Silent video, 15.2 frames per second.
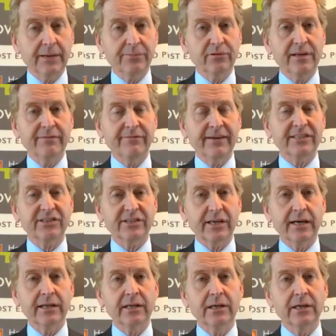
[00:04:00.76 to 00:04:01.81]
and investor
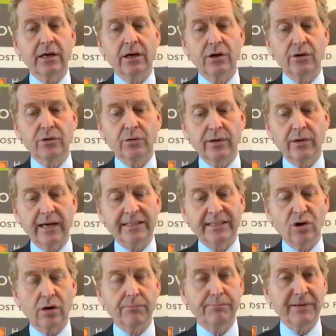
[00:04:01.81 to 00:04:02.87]
who is
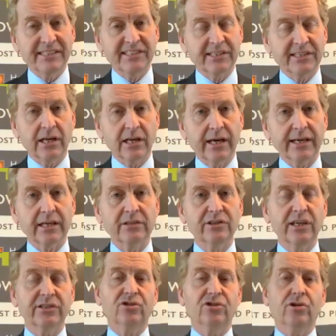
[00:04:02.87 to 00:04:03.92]
not businesslike and
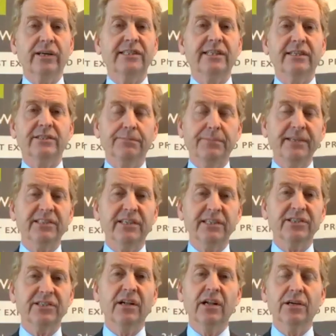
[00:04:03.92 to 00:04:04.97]
doesn't treat it as a business,
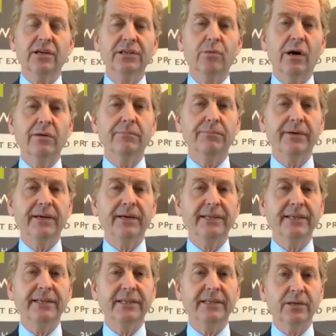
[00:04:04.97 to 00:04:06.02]
you won't be
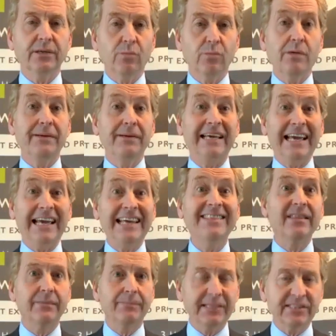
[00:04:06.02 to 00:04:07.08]

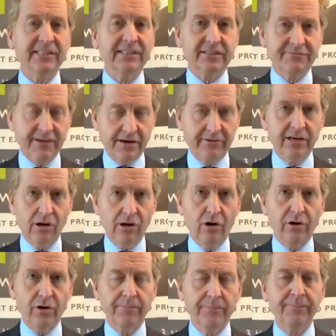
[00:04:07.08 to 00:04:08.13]
in the business very
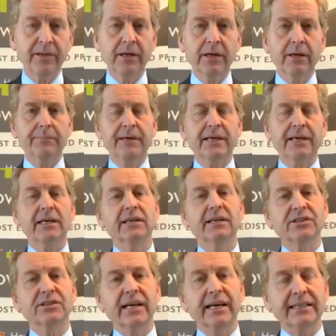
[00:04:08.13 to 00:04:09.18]
long,
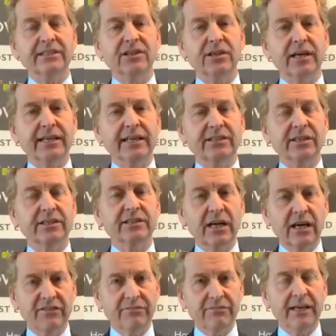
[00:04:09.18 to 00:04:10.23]
because it's a
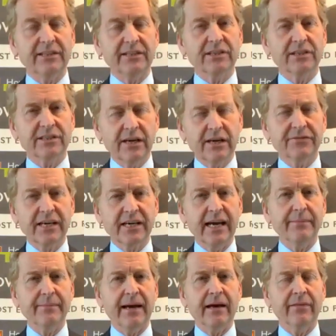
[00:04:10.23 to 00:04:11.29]
tough
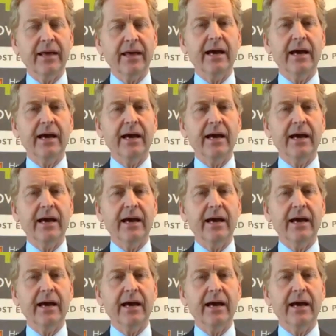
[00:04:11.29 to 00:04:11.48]
game out there.